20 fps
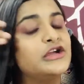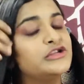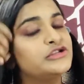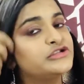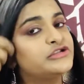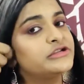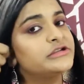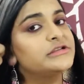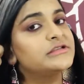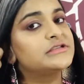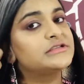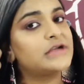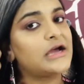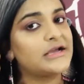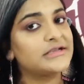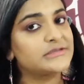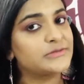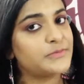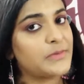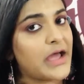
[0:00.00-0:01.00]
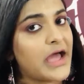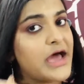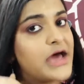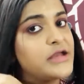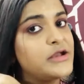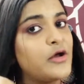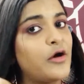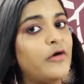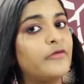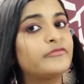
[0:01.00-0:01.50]
just a
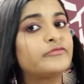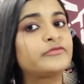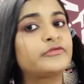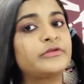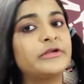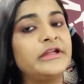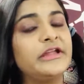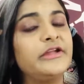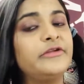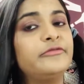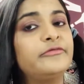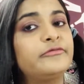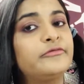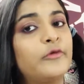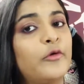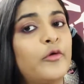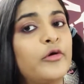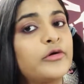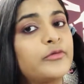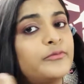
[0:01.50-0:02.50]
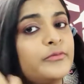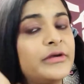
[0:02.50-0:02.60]
span of 3-4